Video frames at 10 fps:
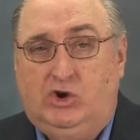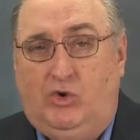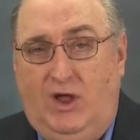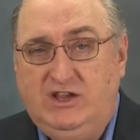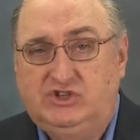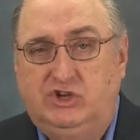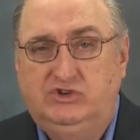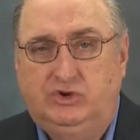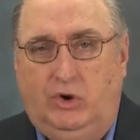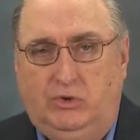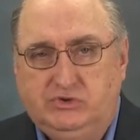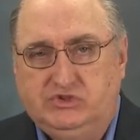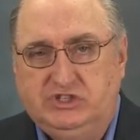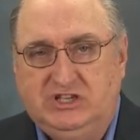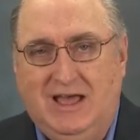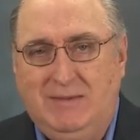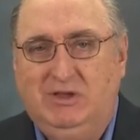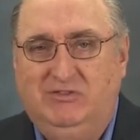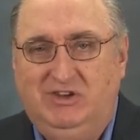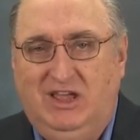Christ controls the
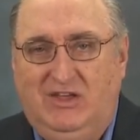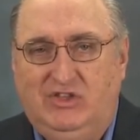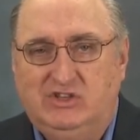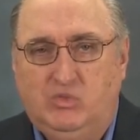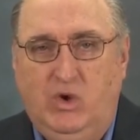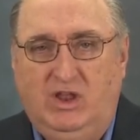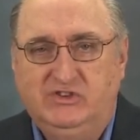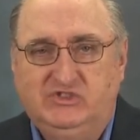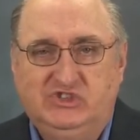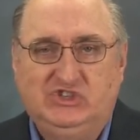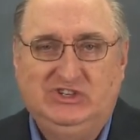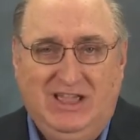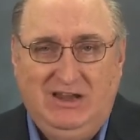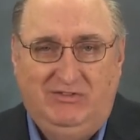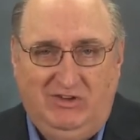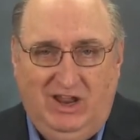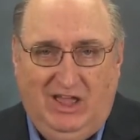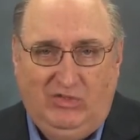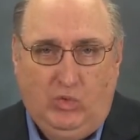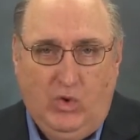timing of death as well as the state of
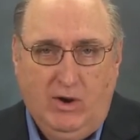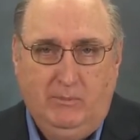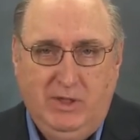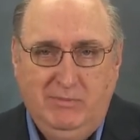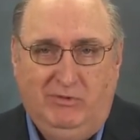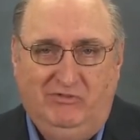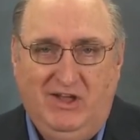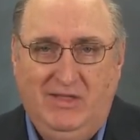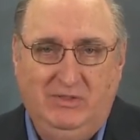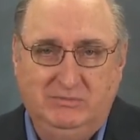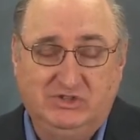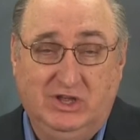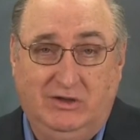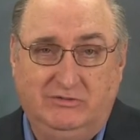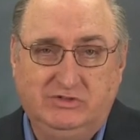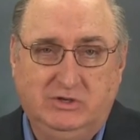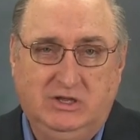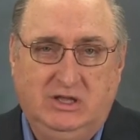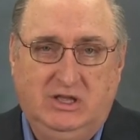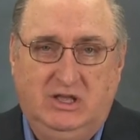death where people find themselves.
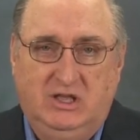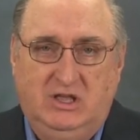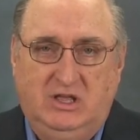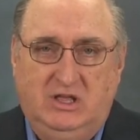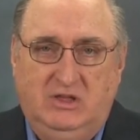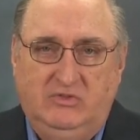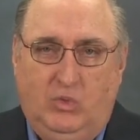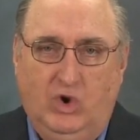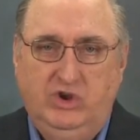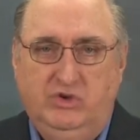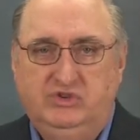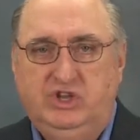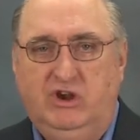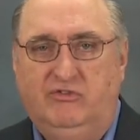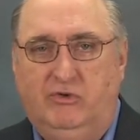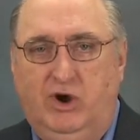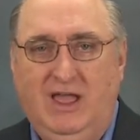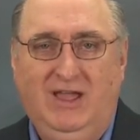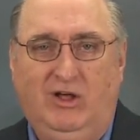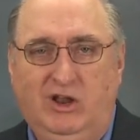The word used here for
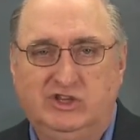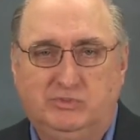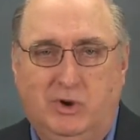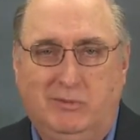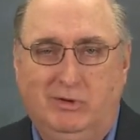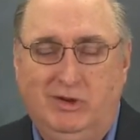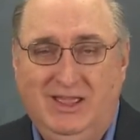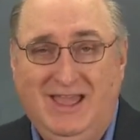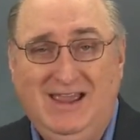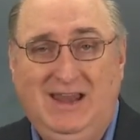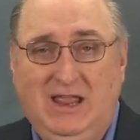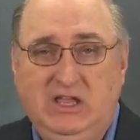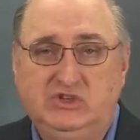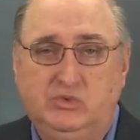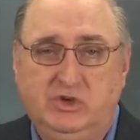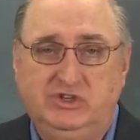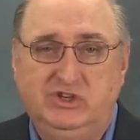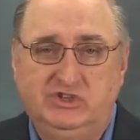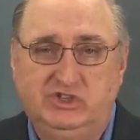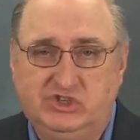hell is properly Hades, which
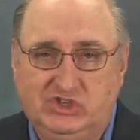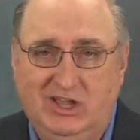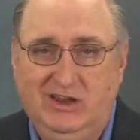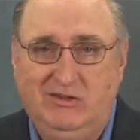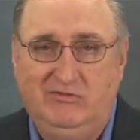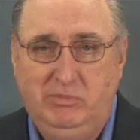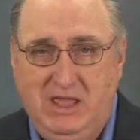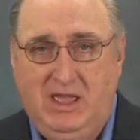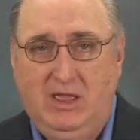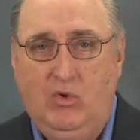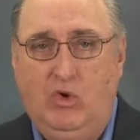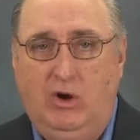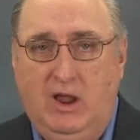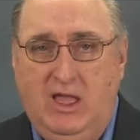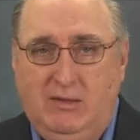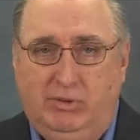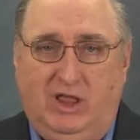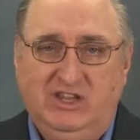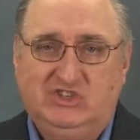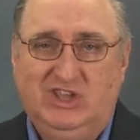is the state of being or
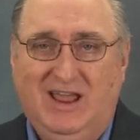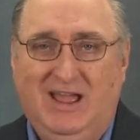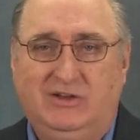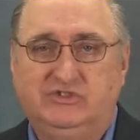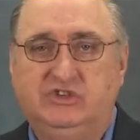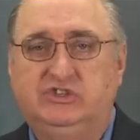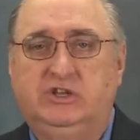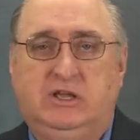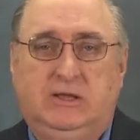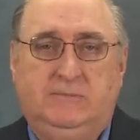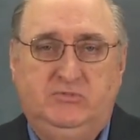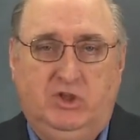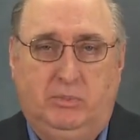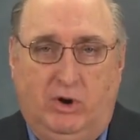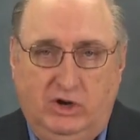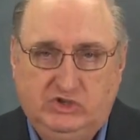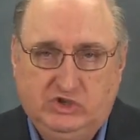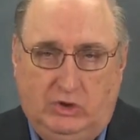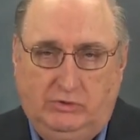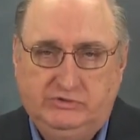place that houses departed
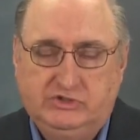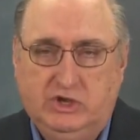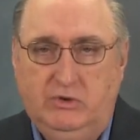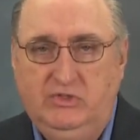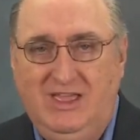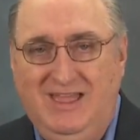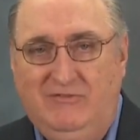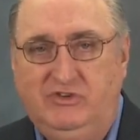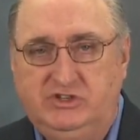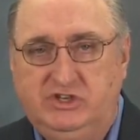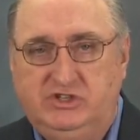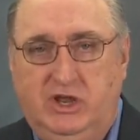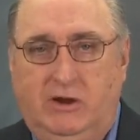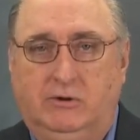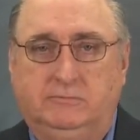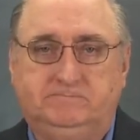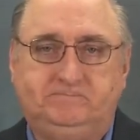souls. So the emphasis here